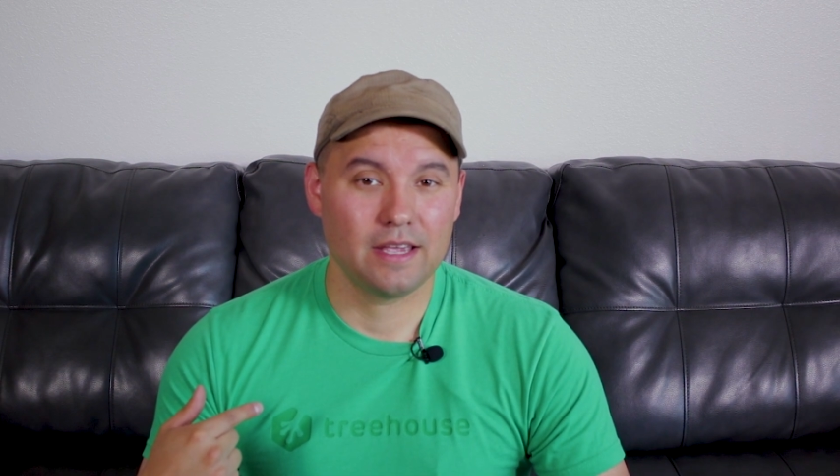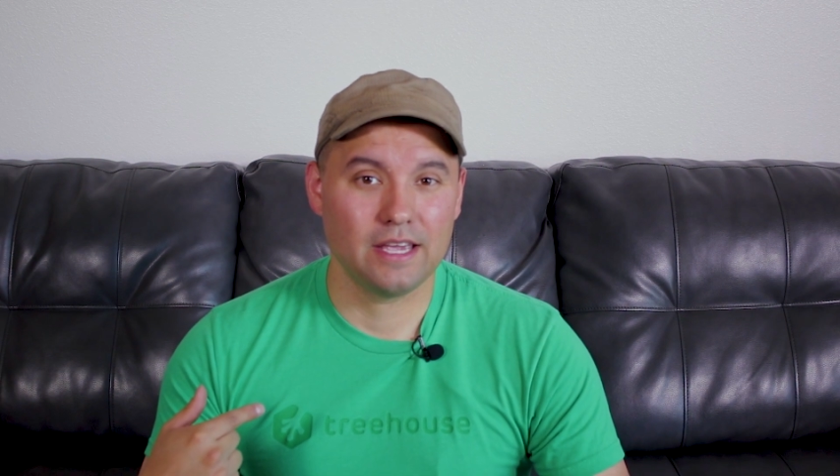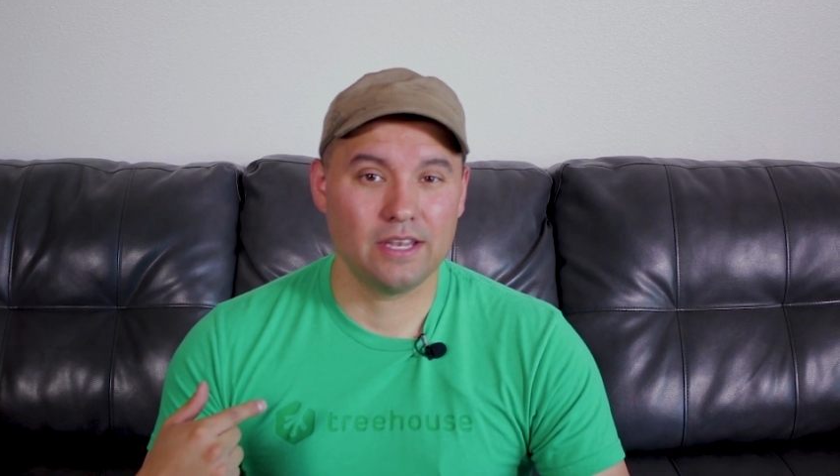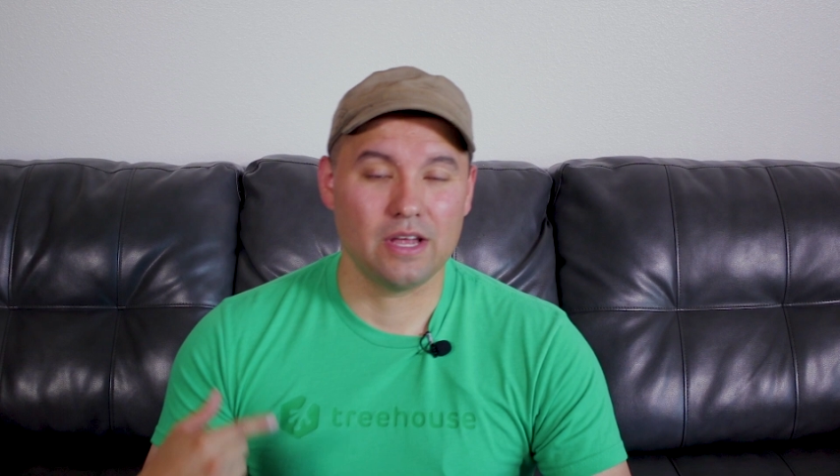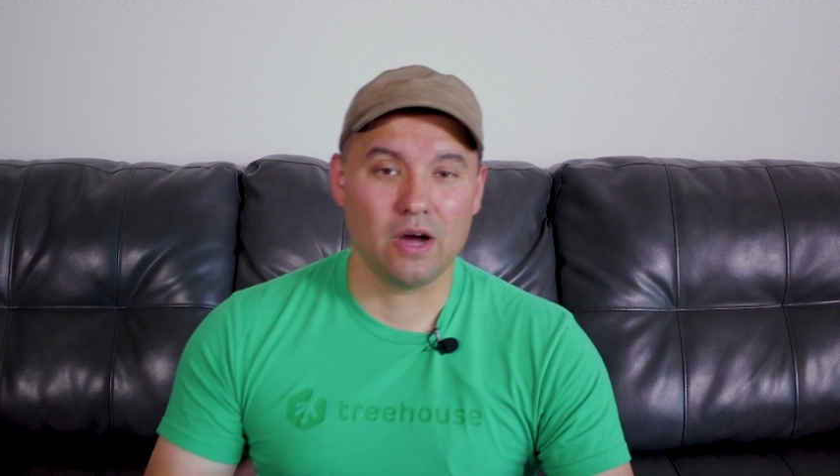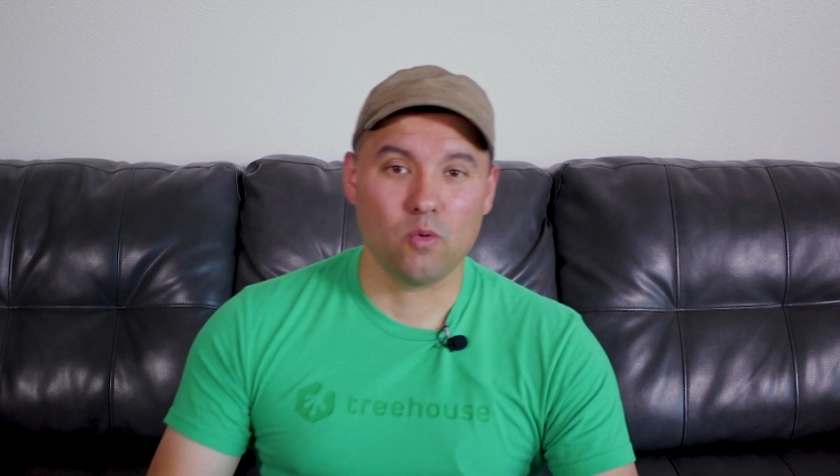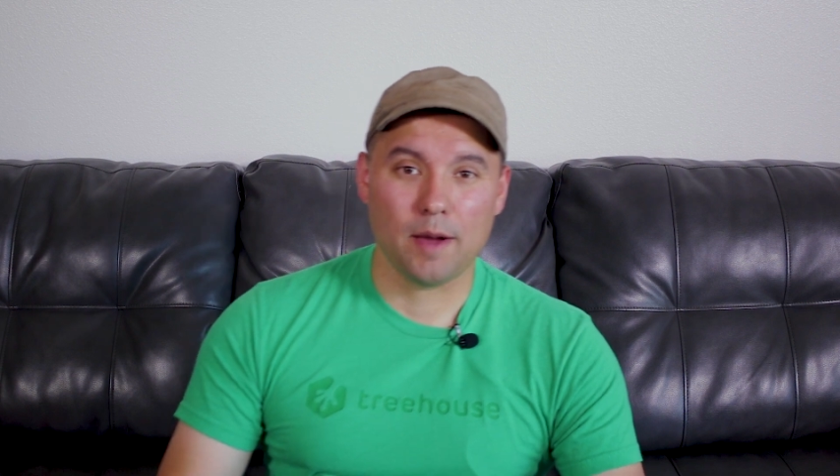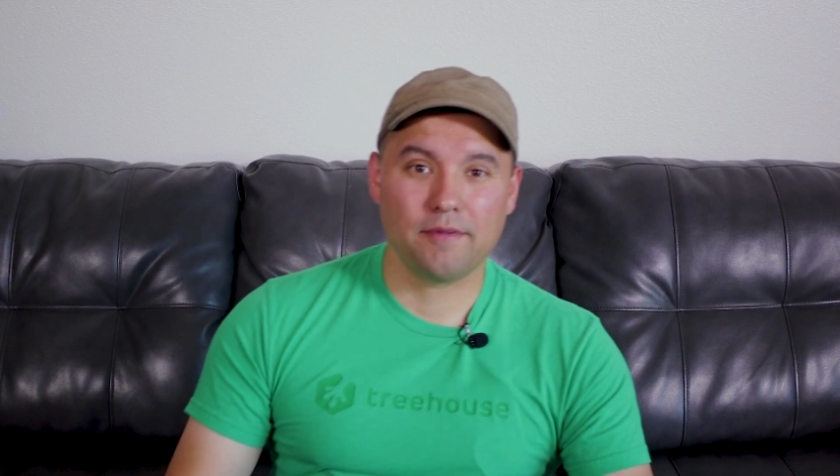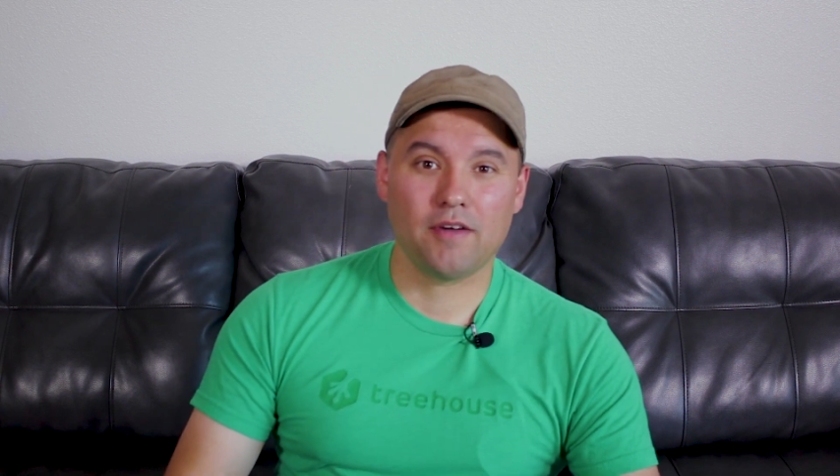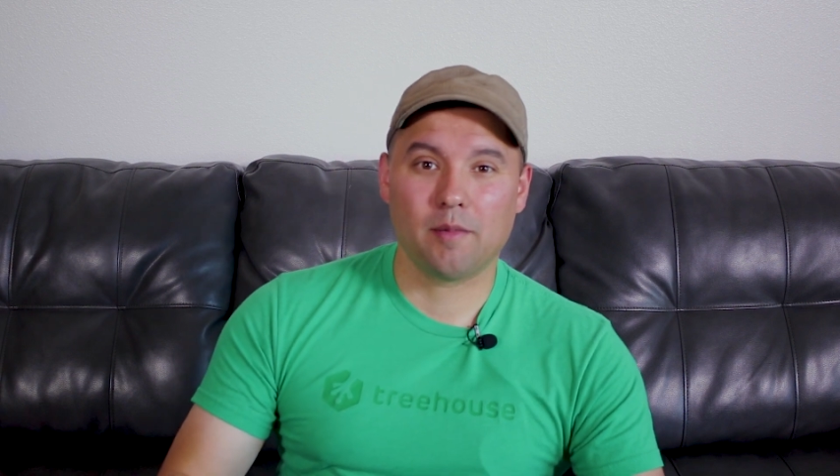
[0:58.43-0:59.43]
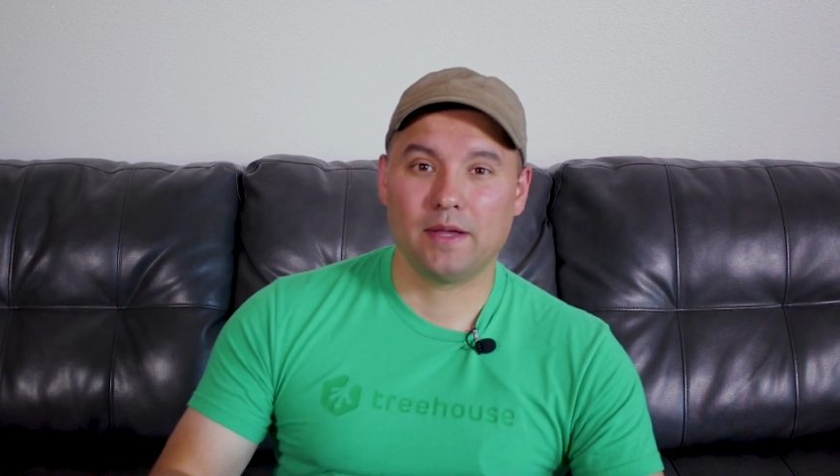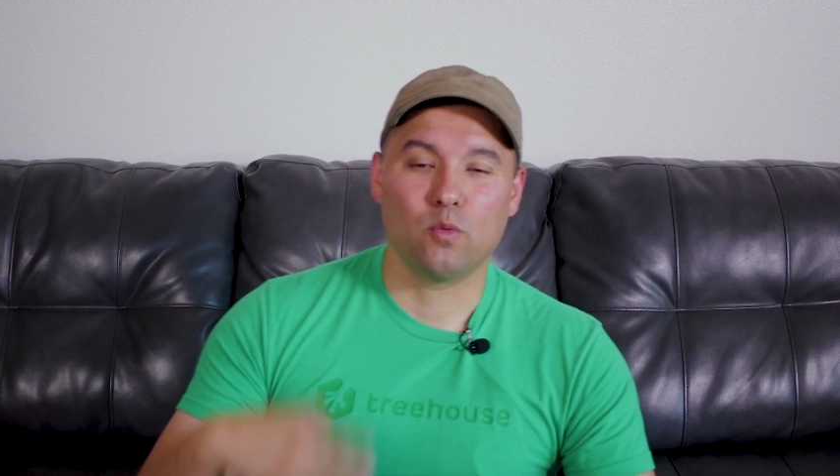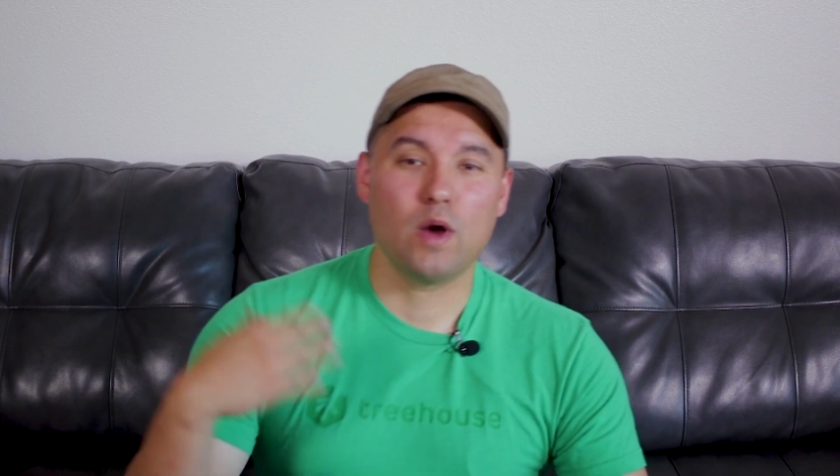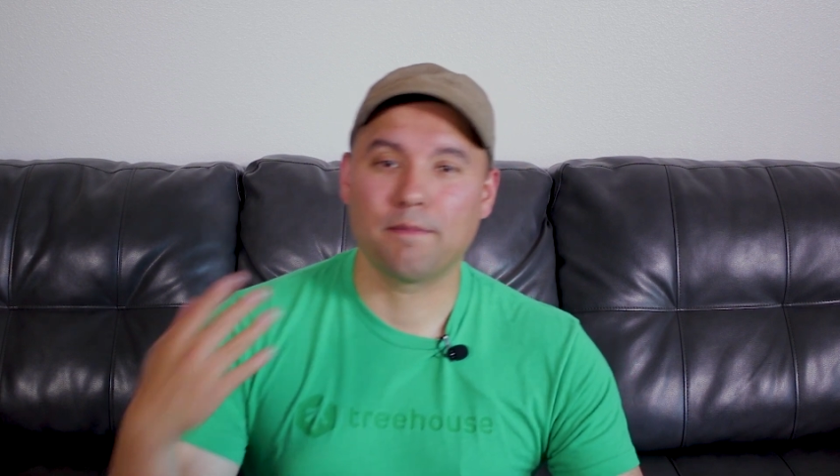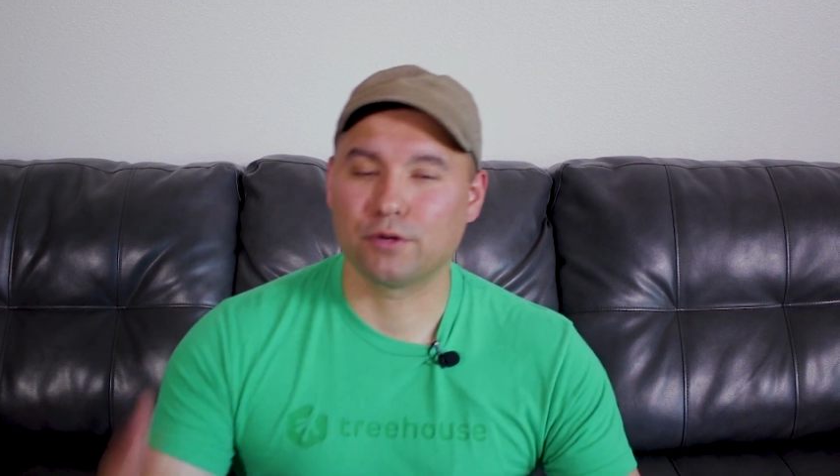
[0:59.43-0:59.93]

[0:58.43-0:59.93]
in uh, web development, web